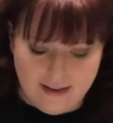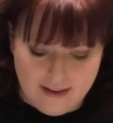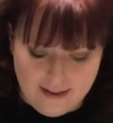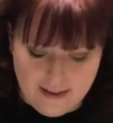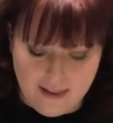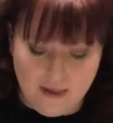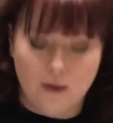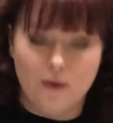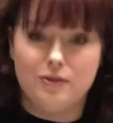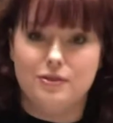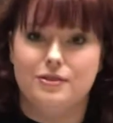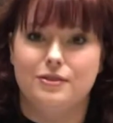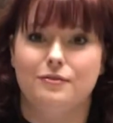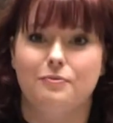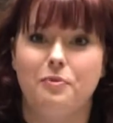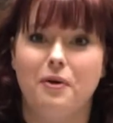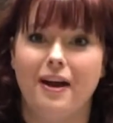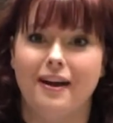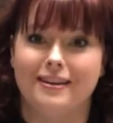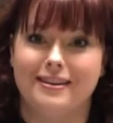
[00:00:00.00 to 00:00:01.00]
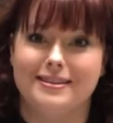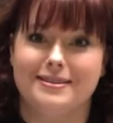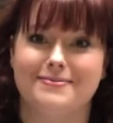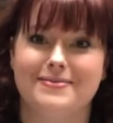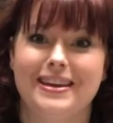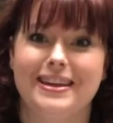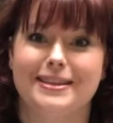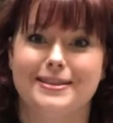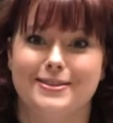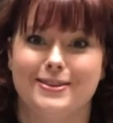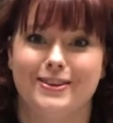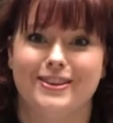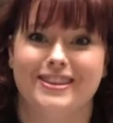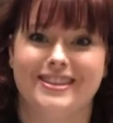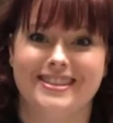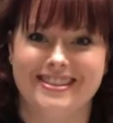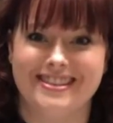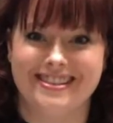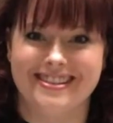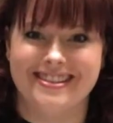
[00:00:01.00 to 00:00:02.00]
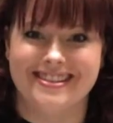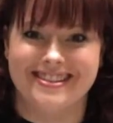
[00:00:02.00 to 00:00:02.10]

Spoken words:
Lots of practice in making sausages.